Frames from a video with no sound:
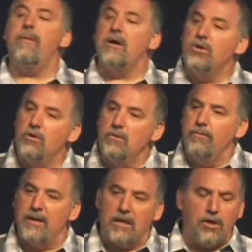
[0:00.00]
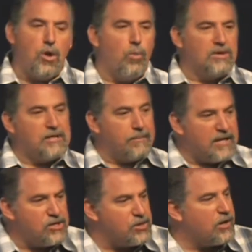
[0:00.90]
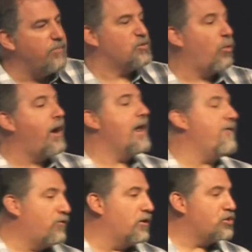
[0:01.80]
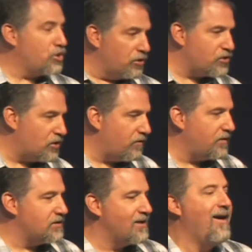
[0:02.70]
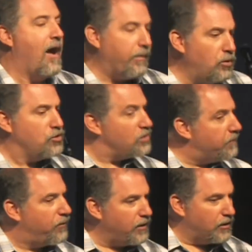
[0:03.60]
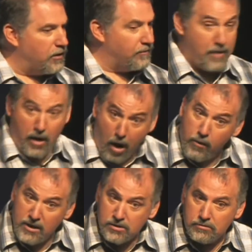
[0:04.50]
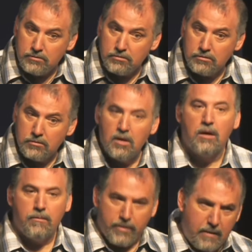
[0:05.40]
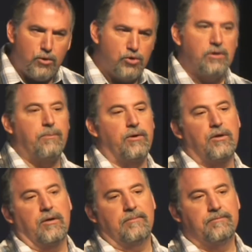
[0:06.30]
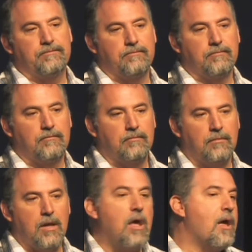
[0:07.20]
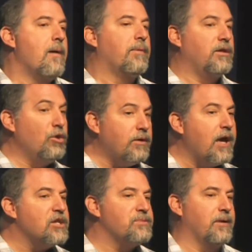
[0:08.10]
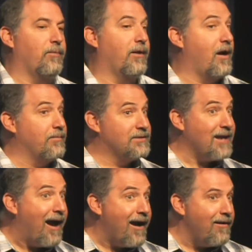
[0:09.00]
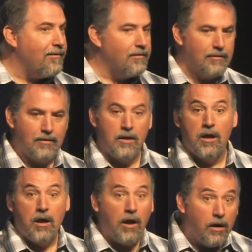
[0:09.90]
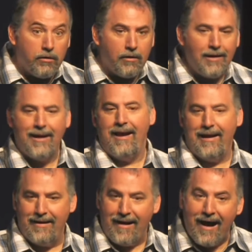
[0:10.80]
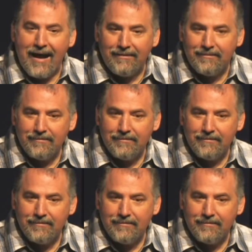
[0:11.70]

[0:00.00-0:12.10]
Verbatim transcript: about you, but you know, when temptation comes right after a church service, I'm usually pretty good. Not always, but I'm usually pretty good. But you catch me when I'm tired, hungry, and hot,